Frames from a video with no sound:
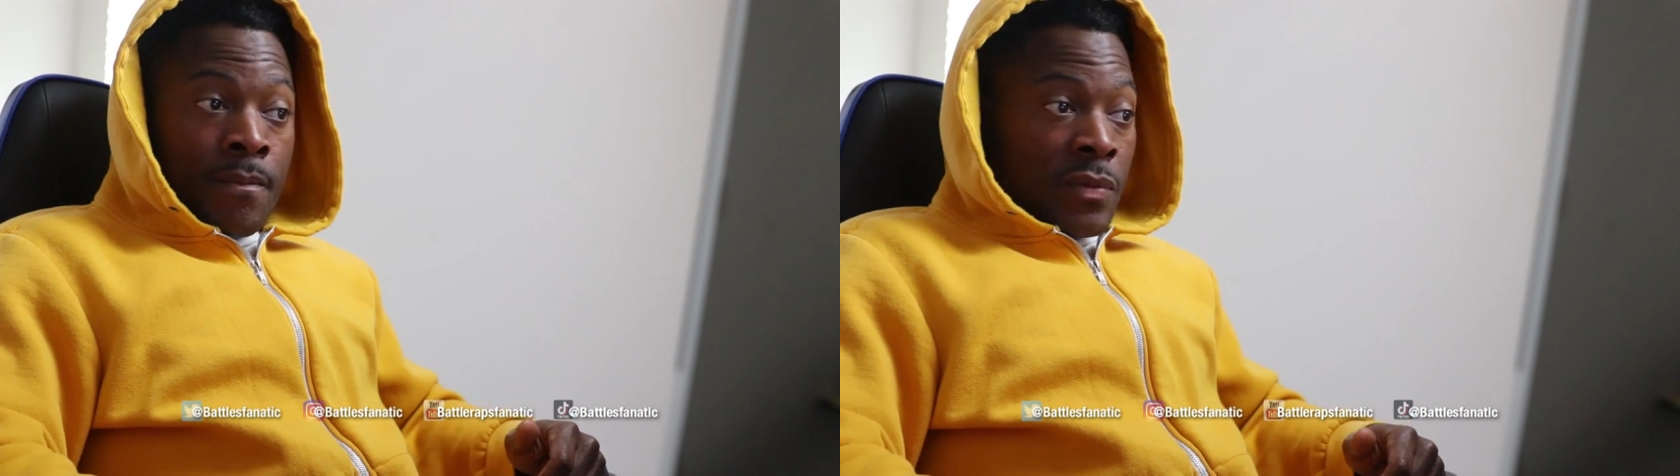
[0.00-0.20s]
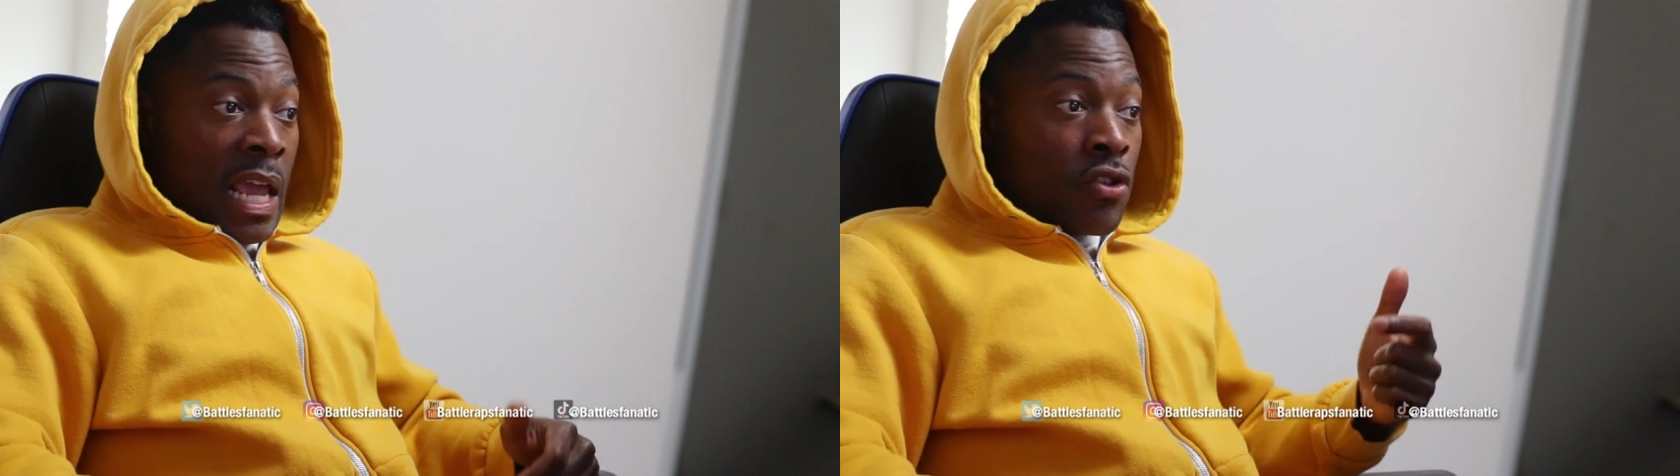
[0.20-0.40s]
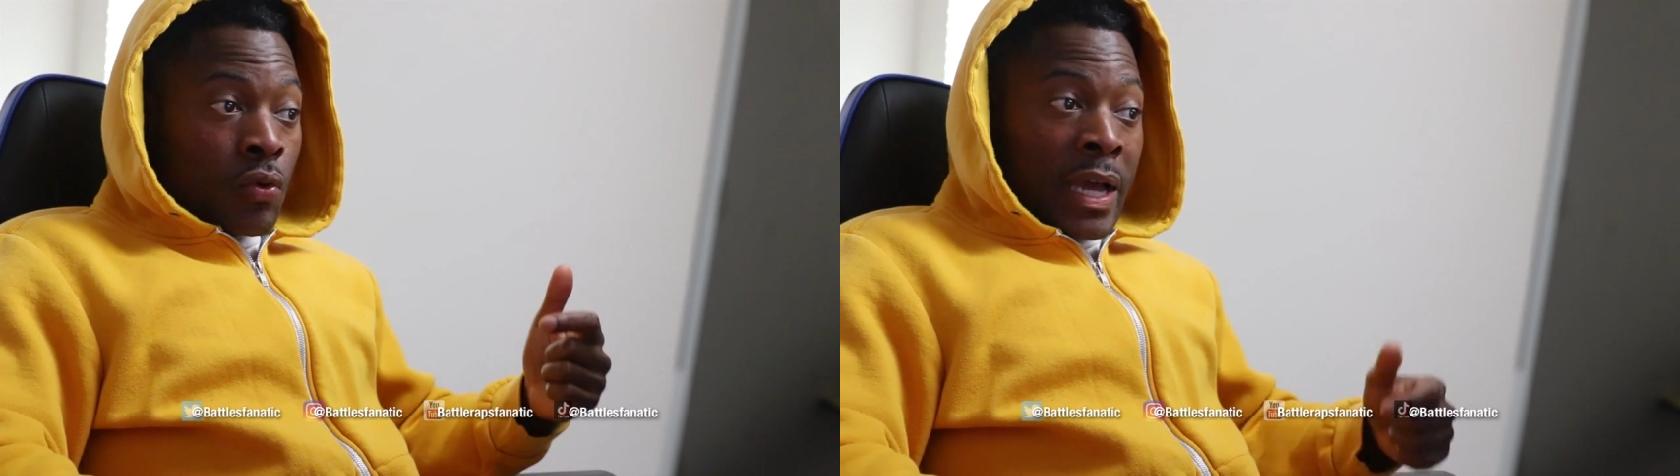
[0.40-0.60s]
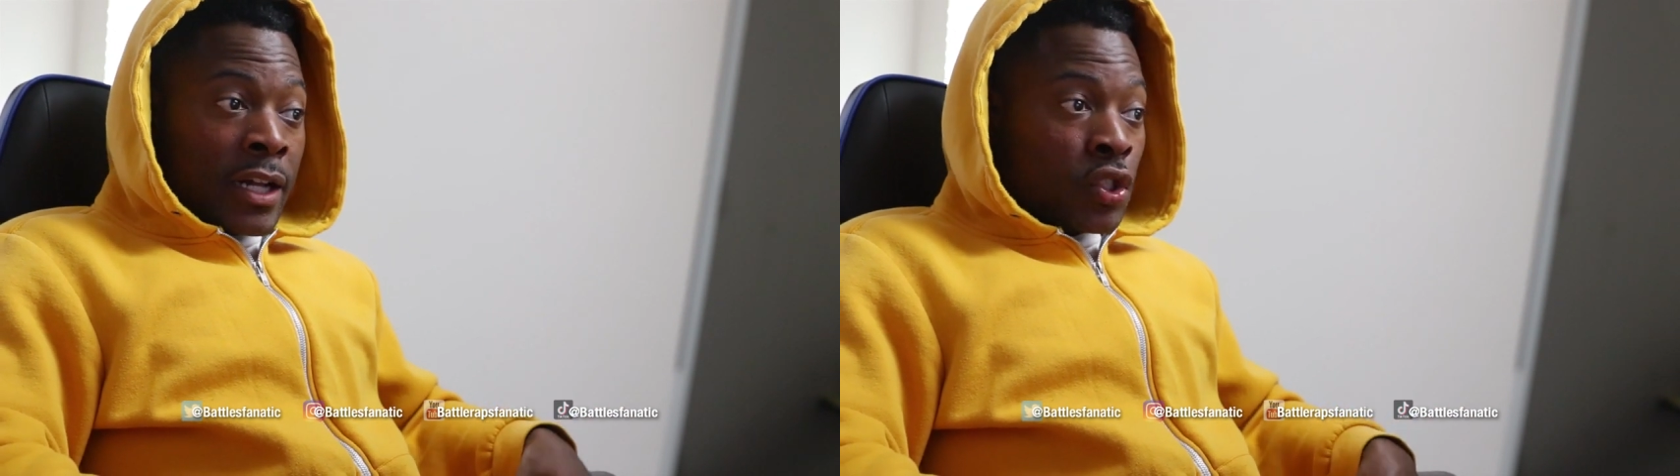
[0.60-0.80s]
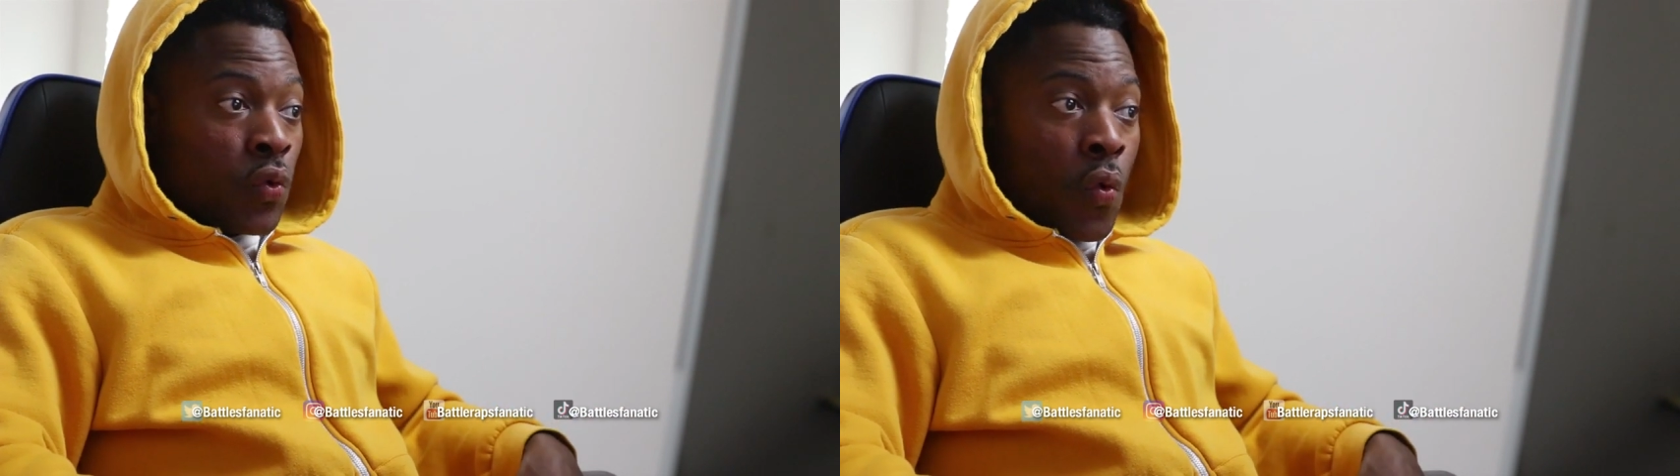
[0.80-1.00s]
Then you
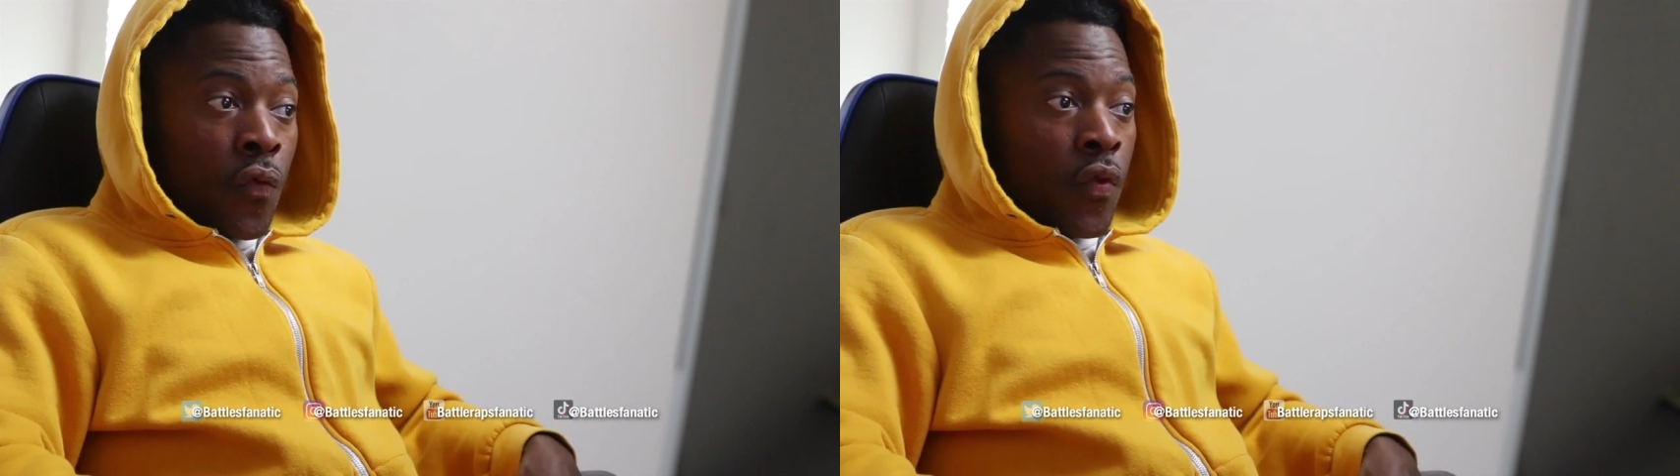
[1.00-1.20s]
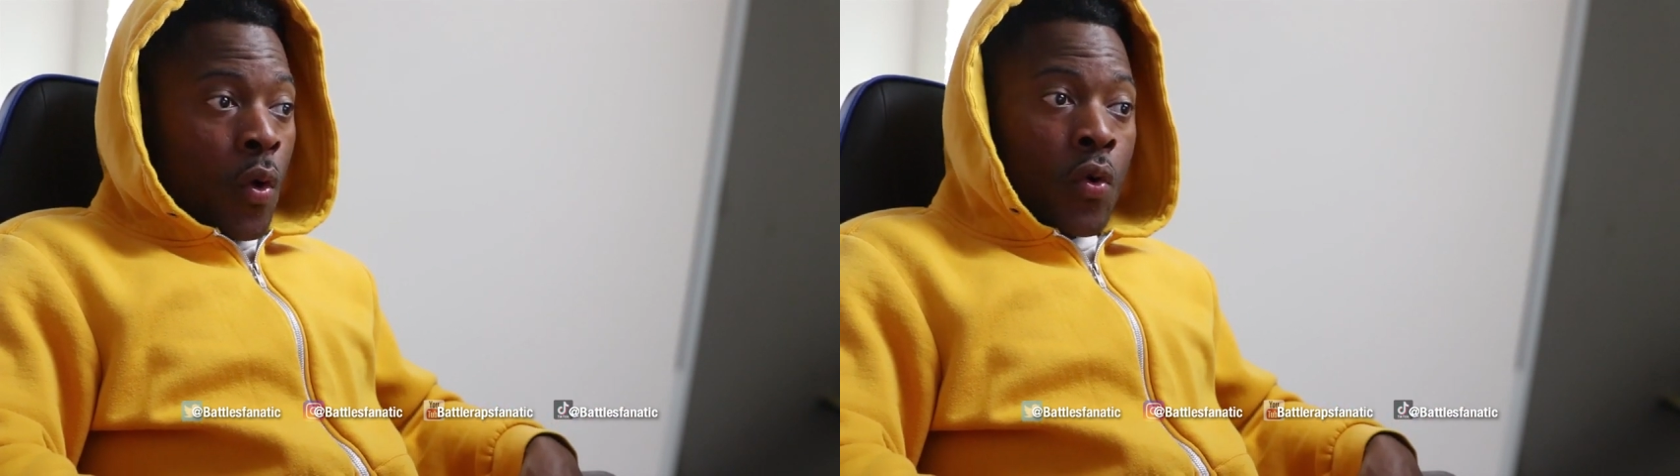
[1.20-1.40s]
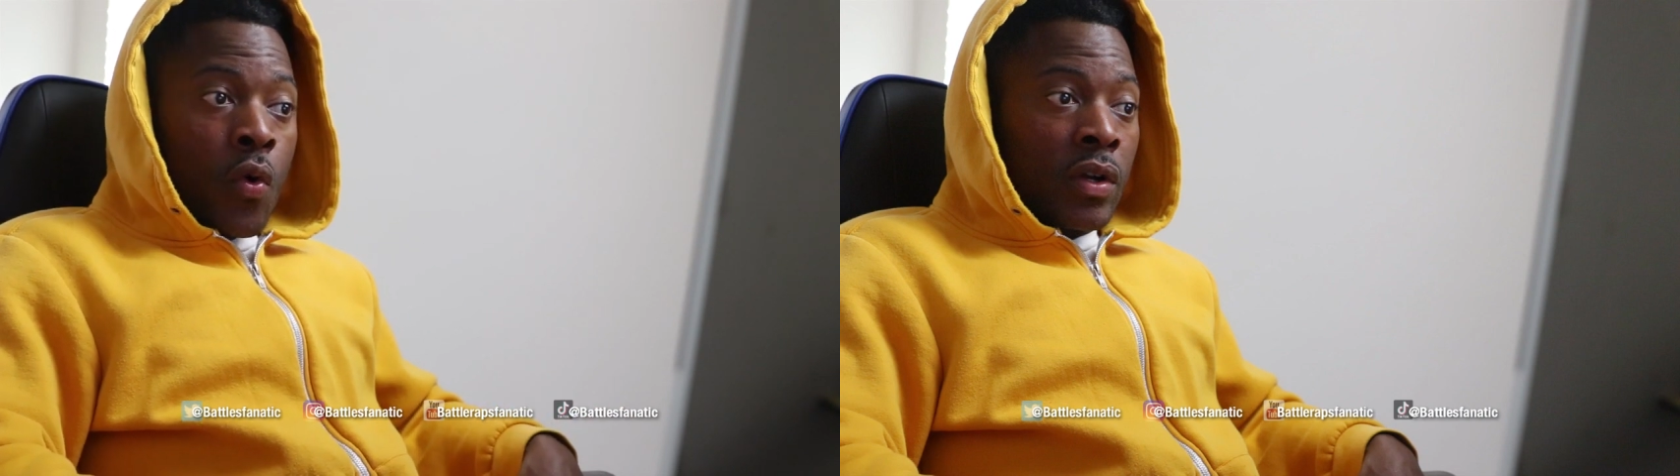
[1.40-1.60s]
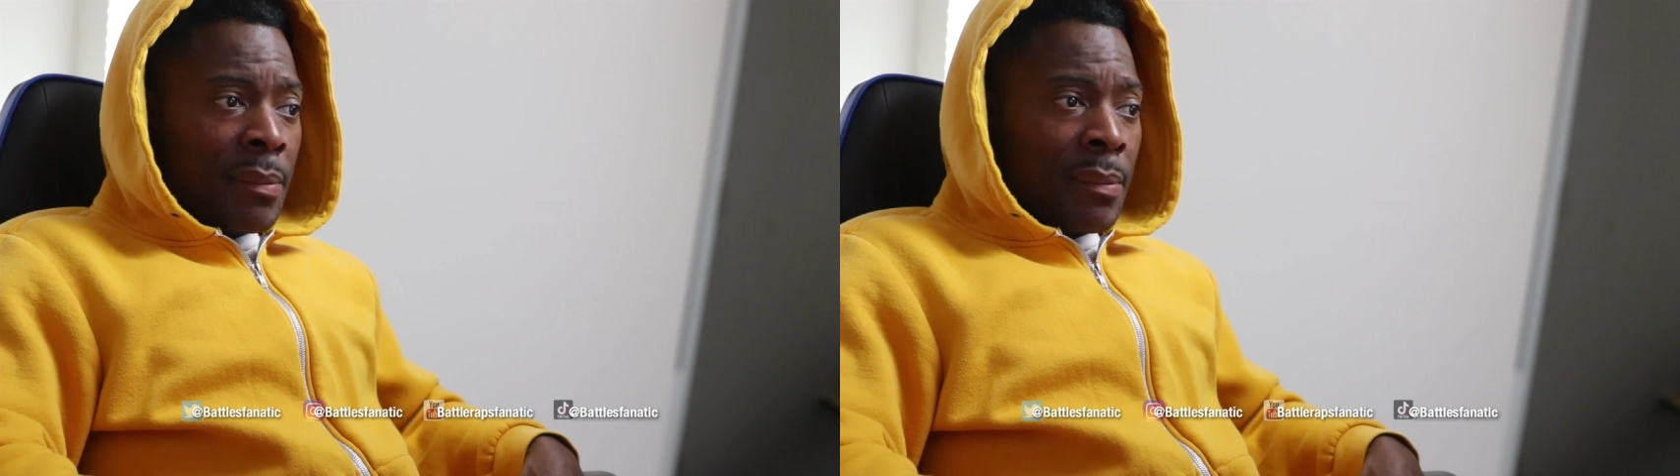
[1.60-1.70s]
got Trufo going